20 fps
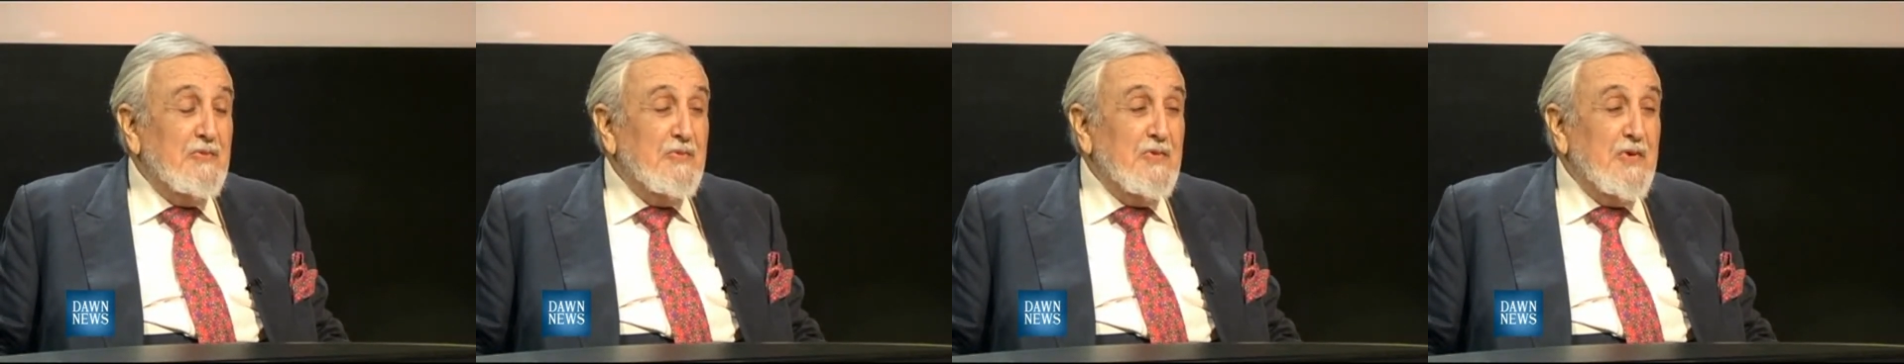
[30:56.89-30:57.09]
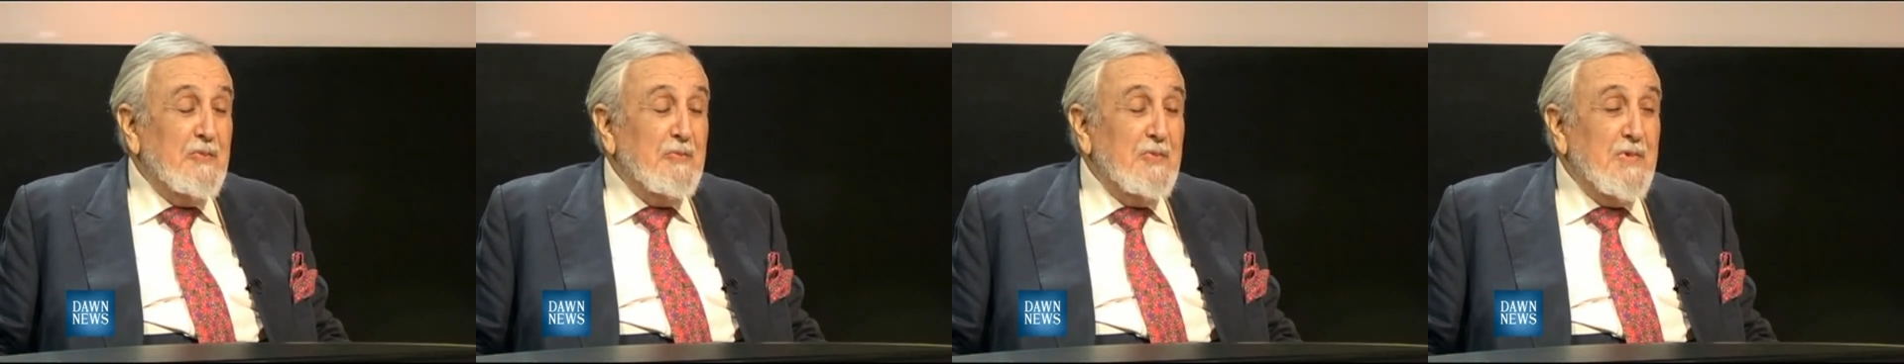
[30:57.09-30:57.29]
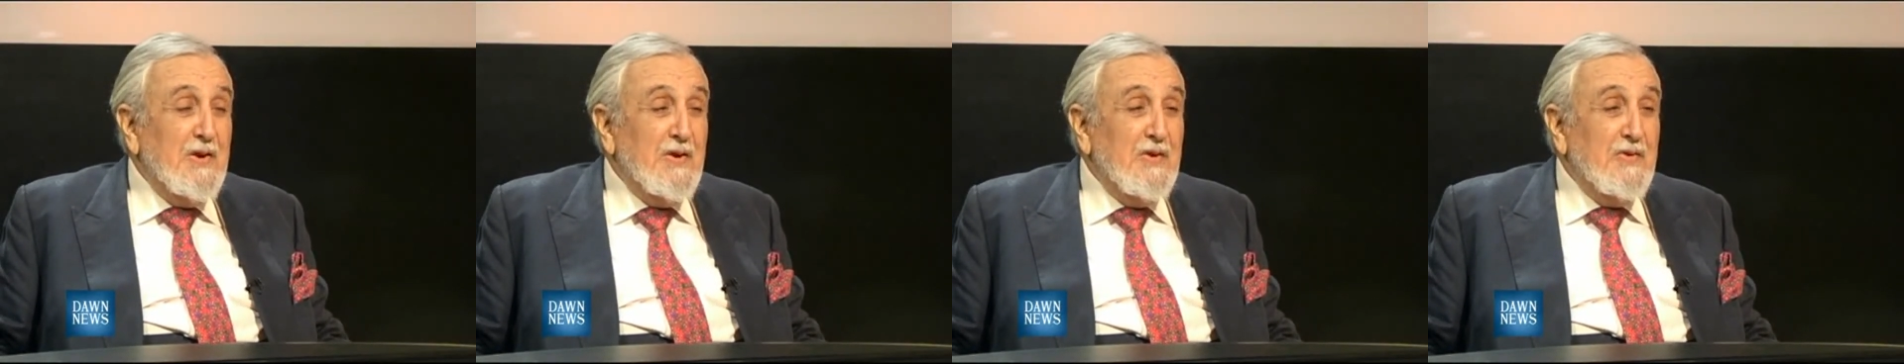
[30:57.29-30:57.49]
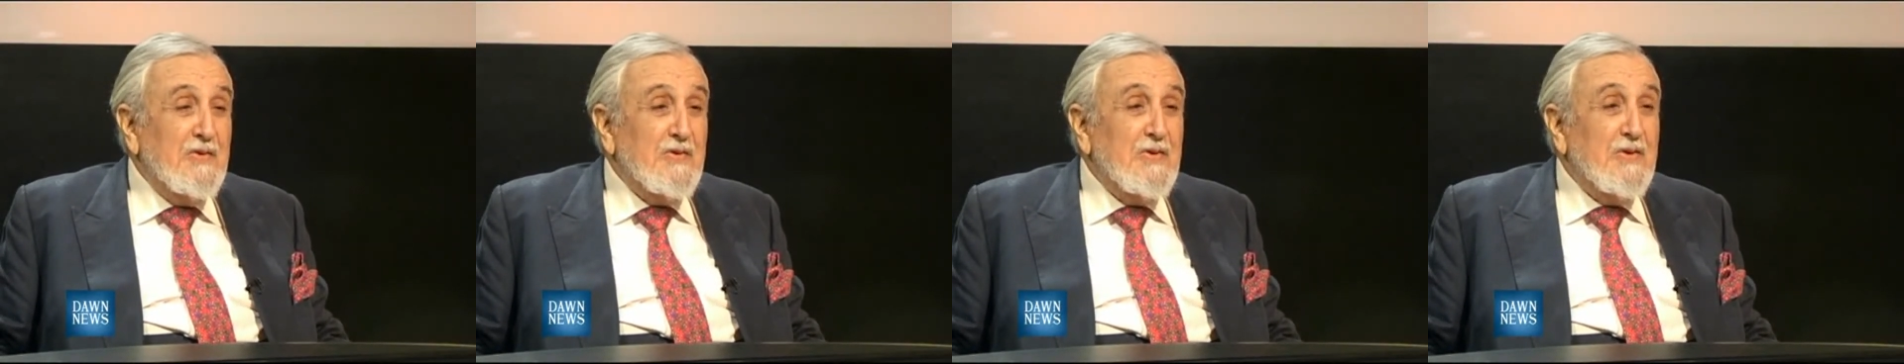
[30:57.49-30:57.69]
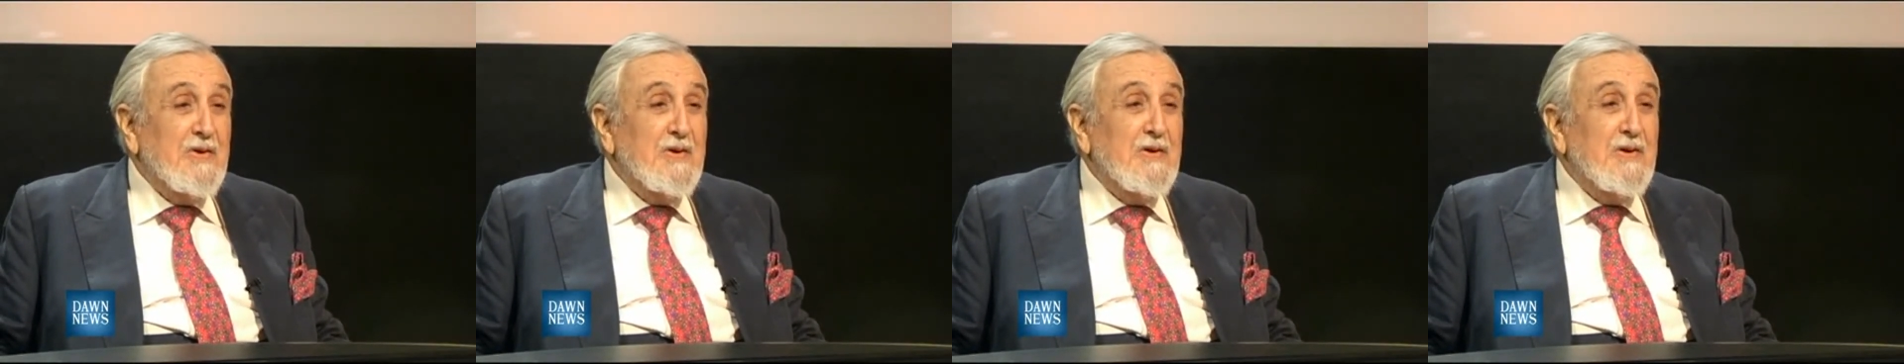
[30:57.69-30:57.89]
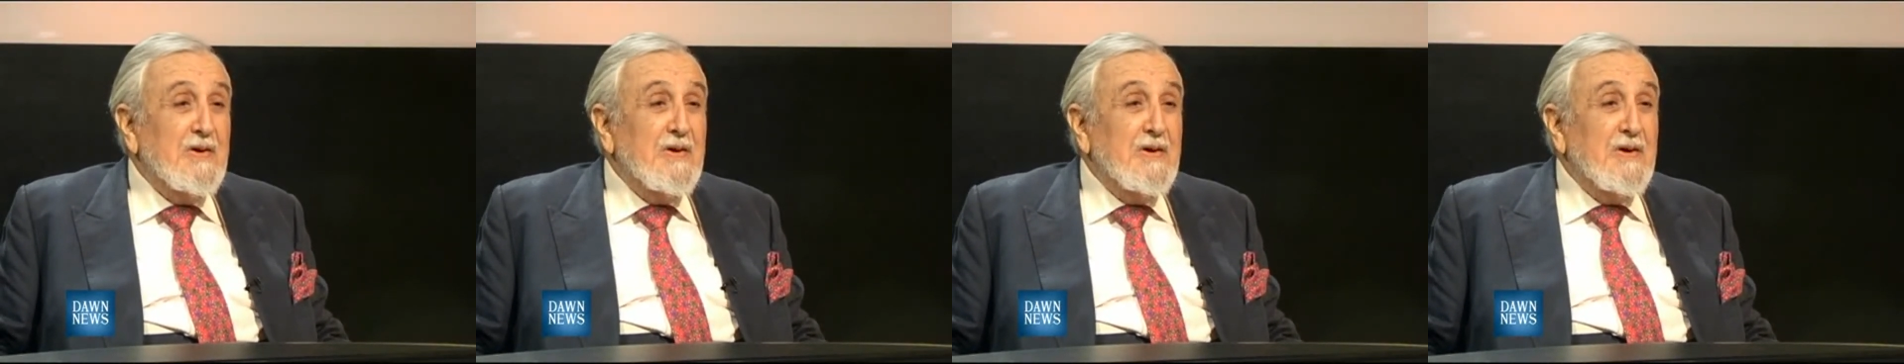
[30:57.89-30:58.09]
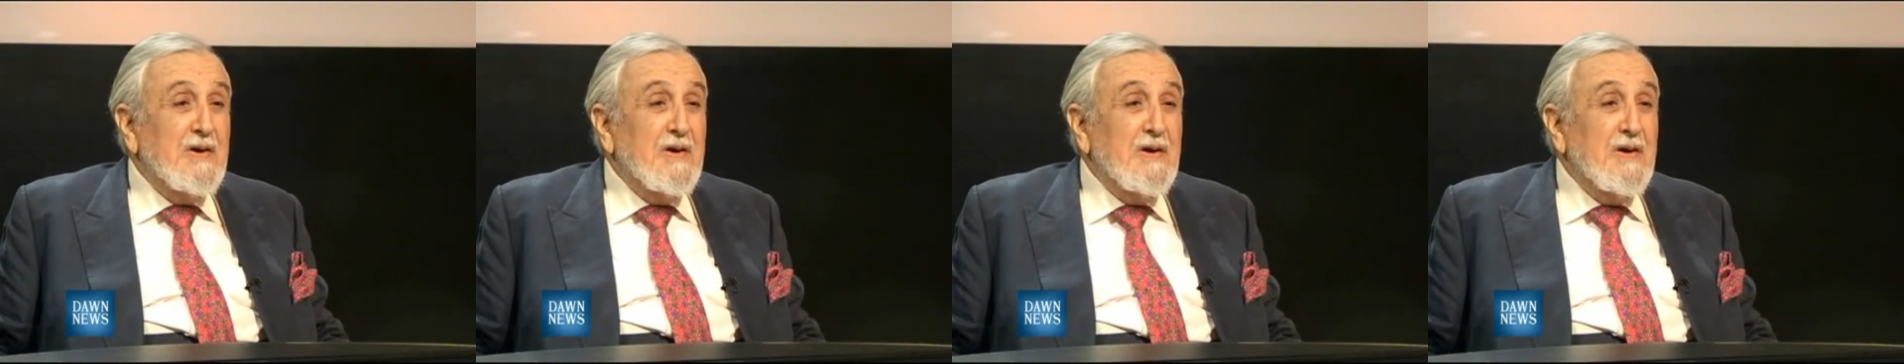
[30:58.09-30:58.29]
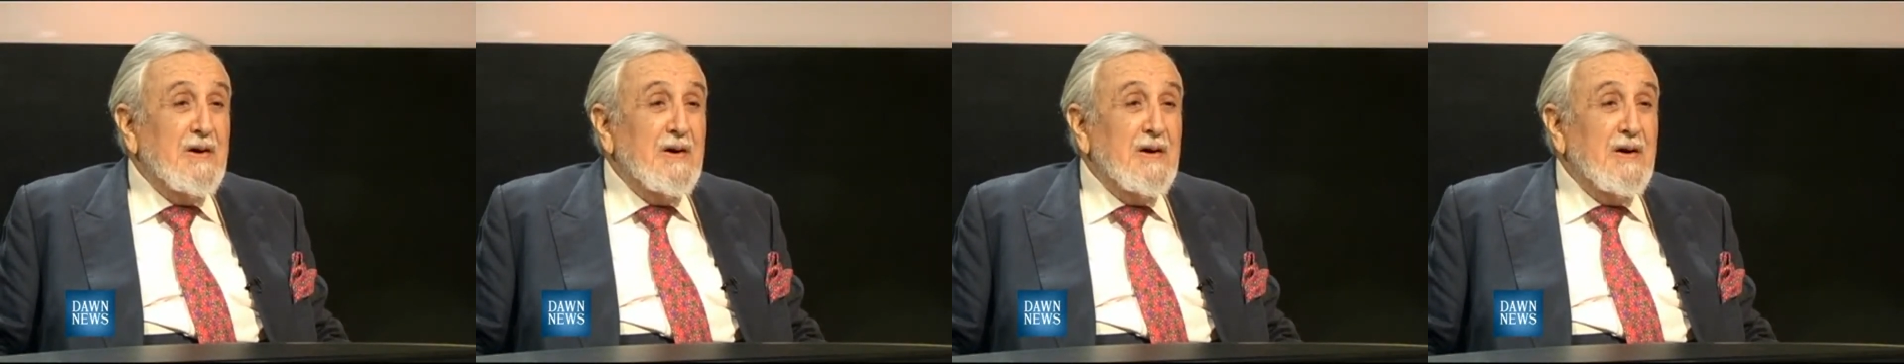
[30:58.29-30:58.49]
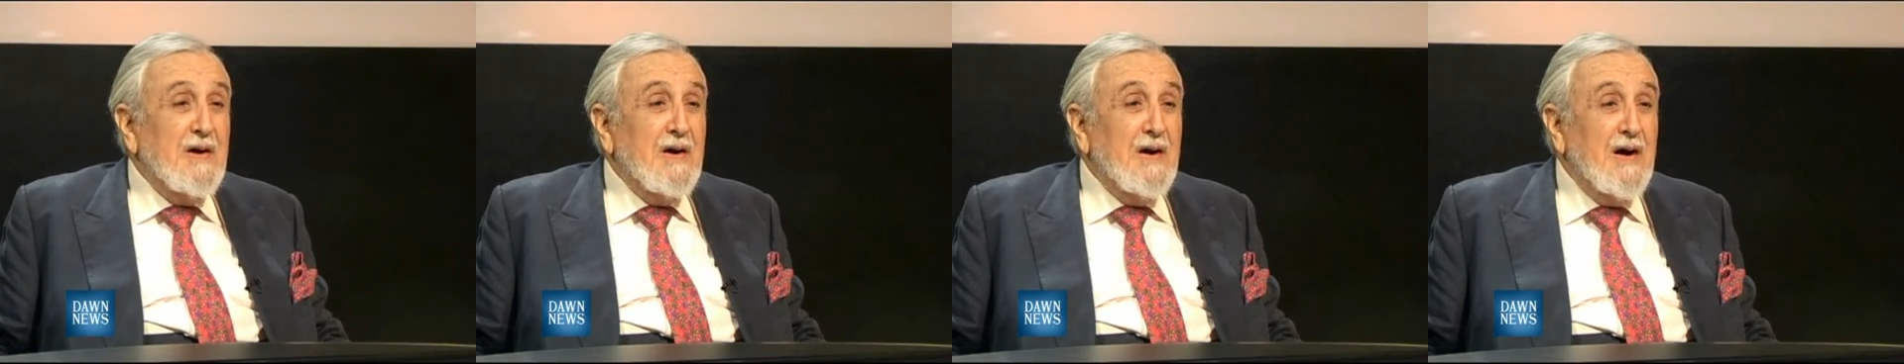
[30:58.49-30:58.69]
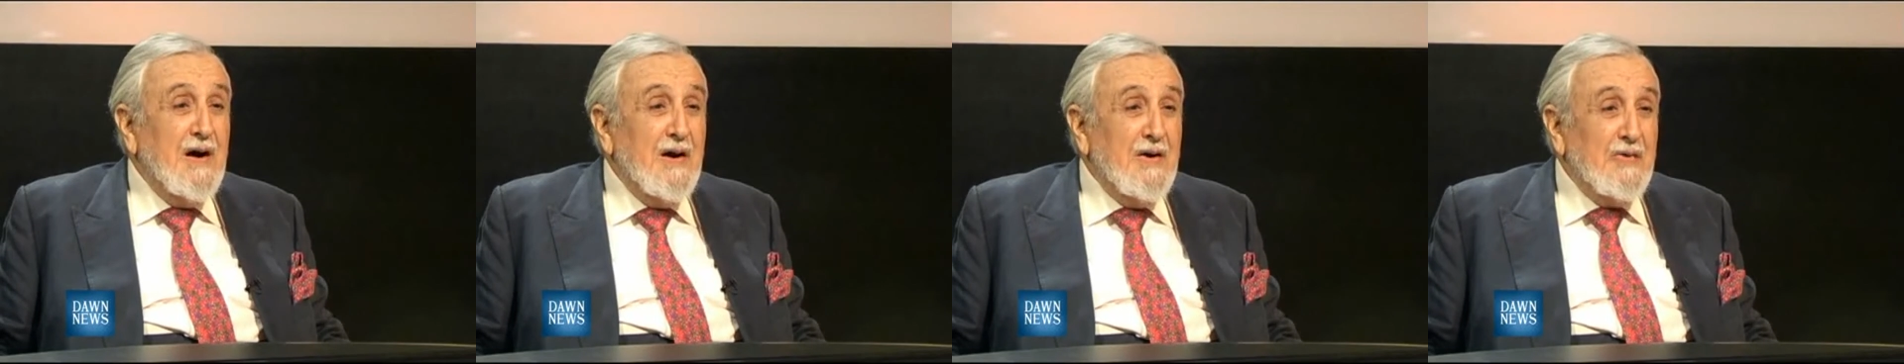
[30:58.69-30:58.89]
We built
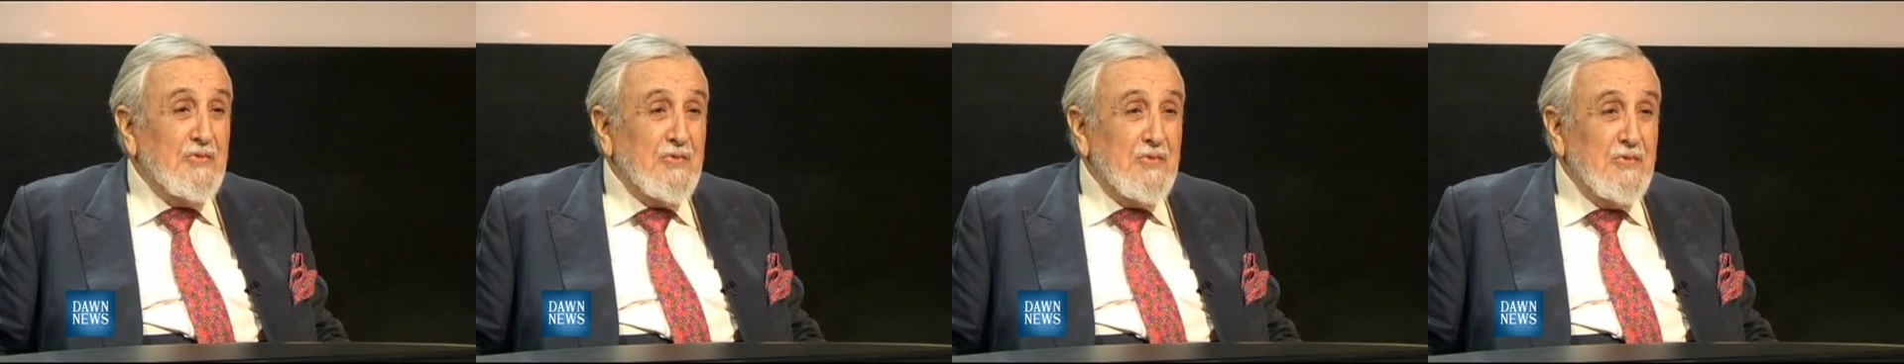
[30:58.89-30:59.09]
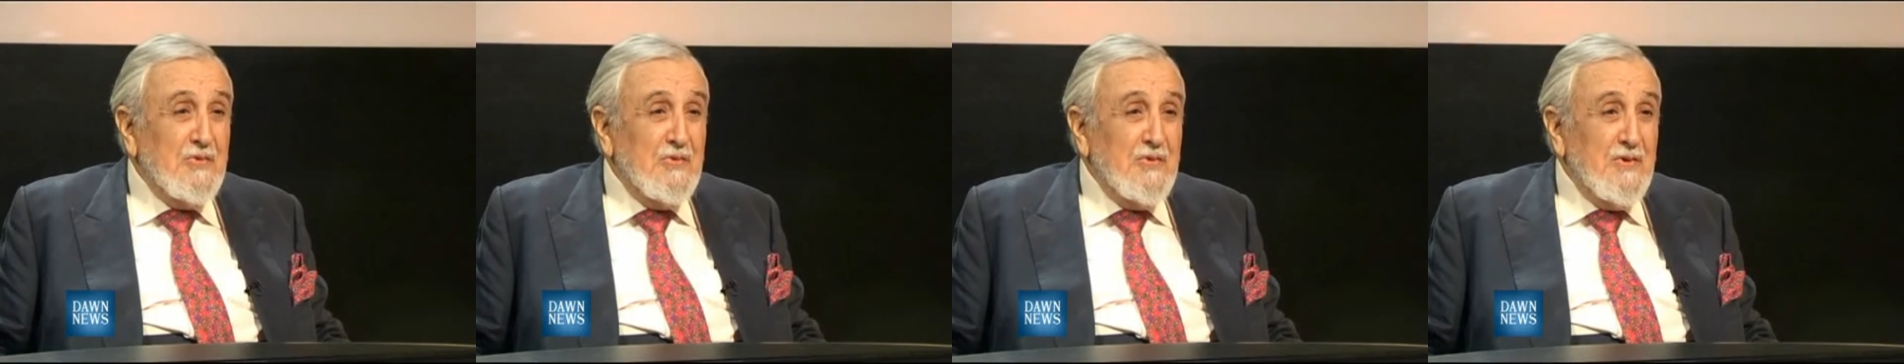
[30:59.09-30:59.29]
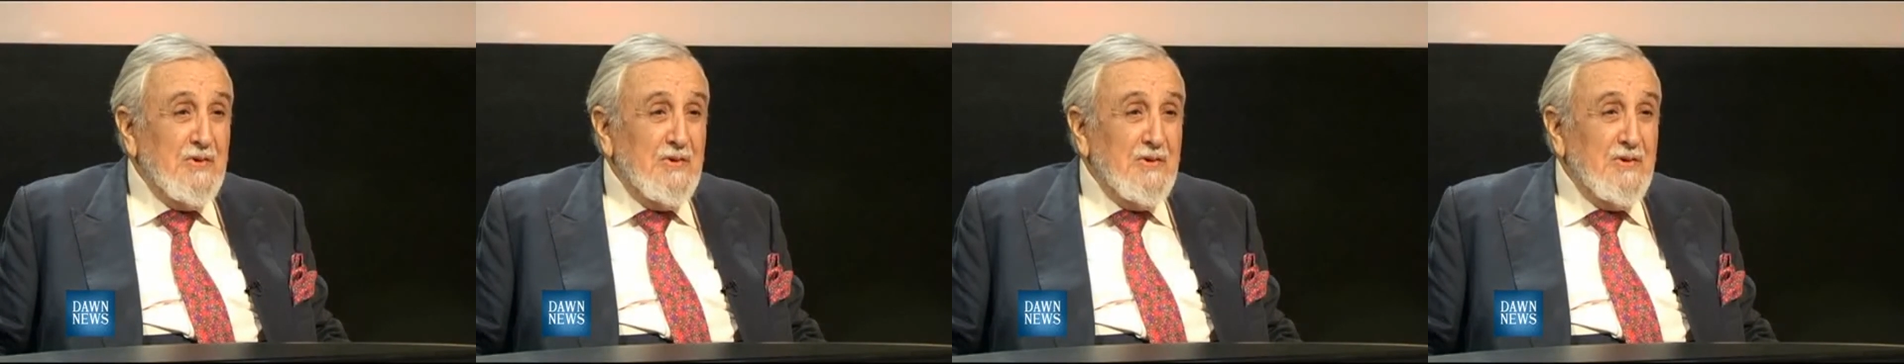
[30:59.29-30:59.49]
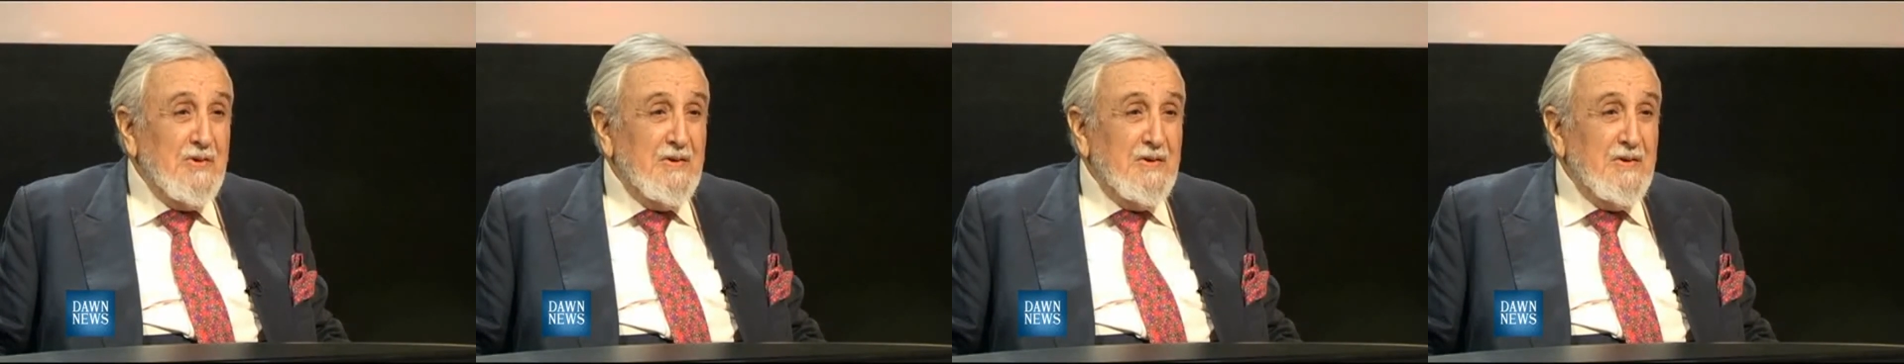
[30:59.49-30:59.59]
a high school